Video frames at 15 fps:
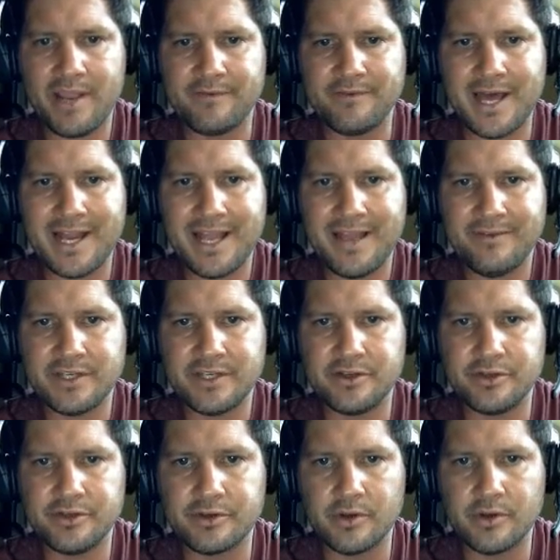not having to do
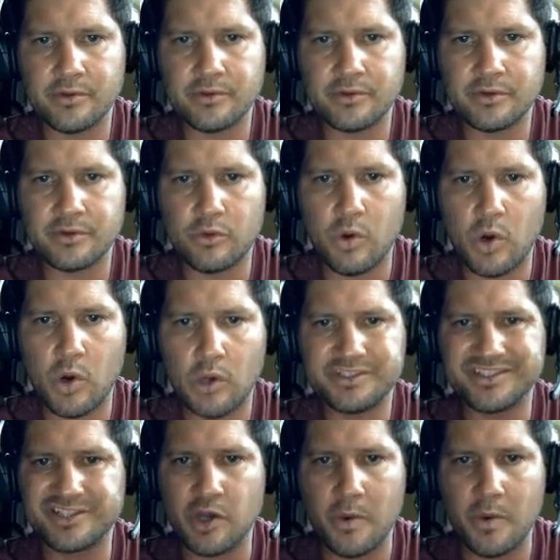your own quotes
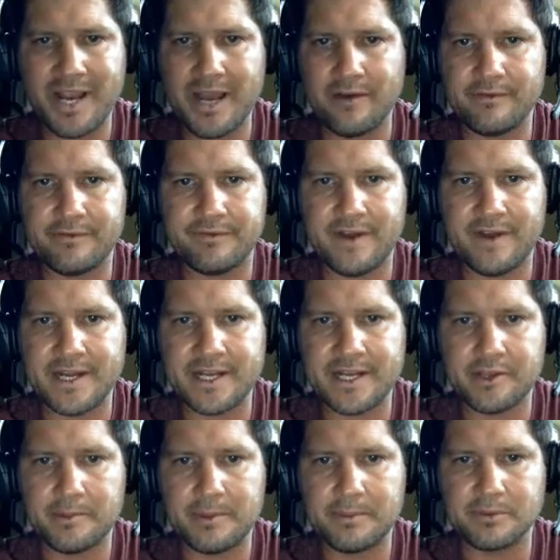is going out and finding
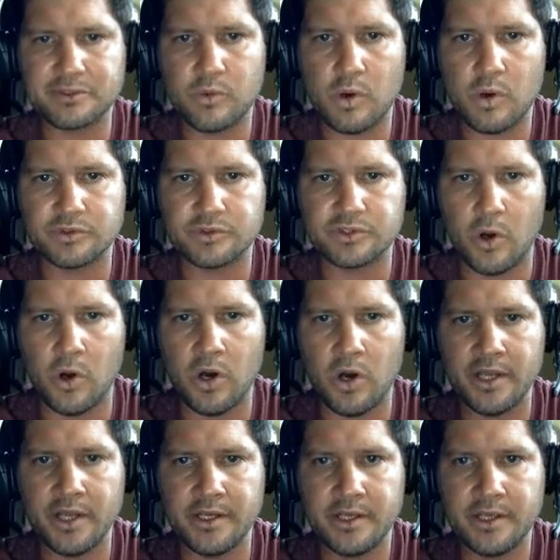other people's quotes
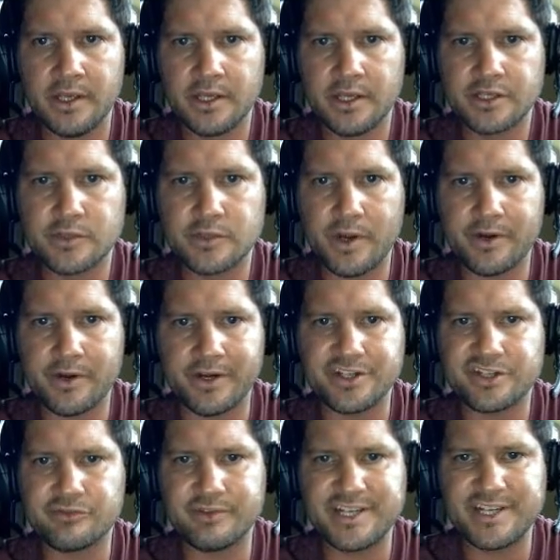on Twitter and
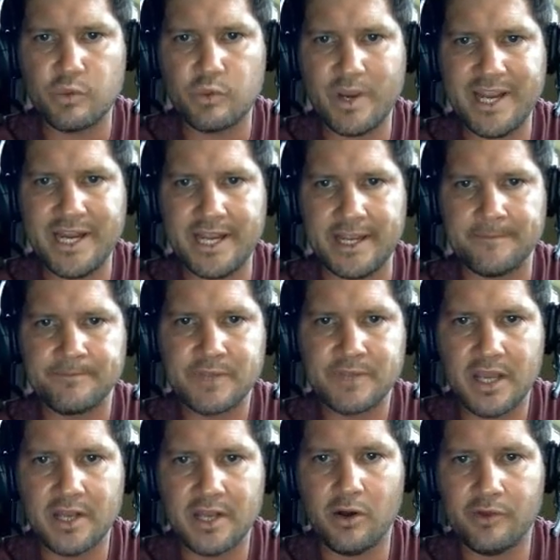just retweeting.
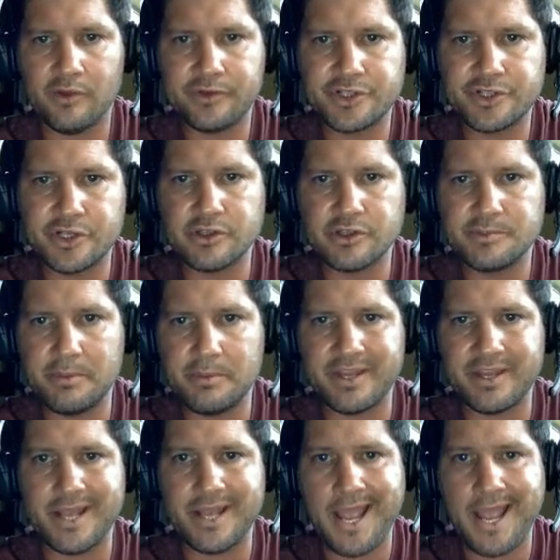It also shows people
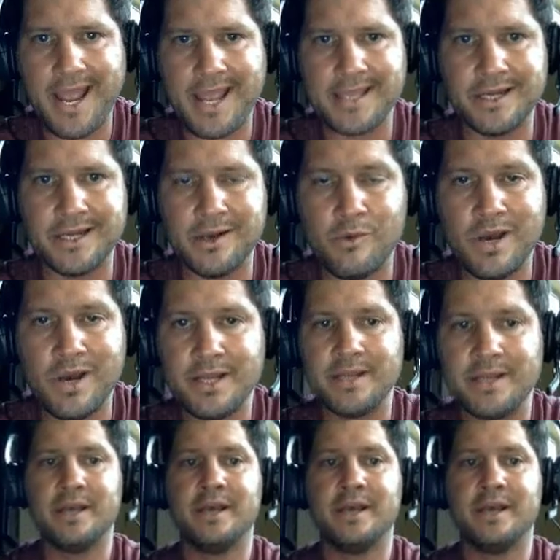that, hey, you know what?